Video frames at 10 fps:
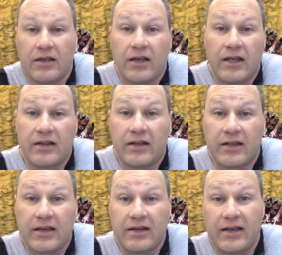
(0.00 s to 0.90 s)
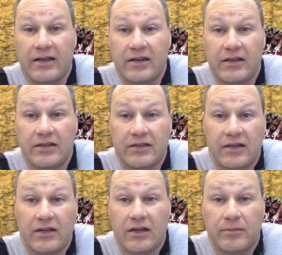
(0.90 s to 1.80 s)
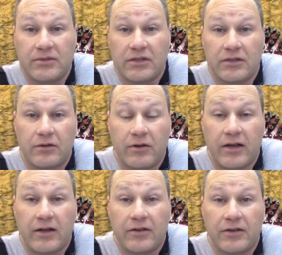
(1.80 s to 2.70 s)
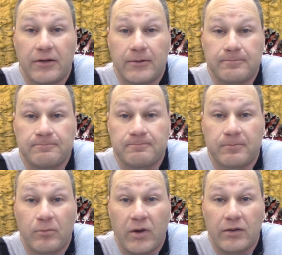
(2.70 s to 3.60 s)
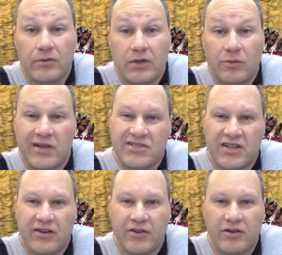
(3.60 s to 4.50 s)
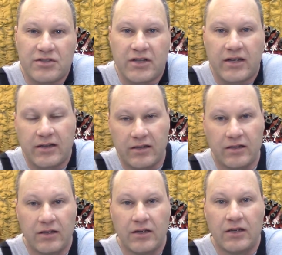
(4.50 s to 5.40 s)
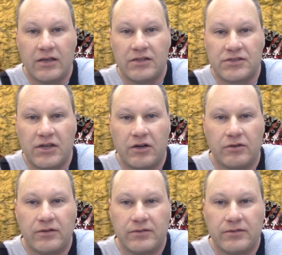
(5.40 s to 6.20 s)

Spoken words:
and then get it edited and get it uploaded around Wednesday or Thursday. So,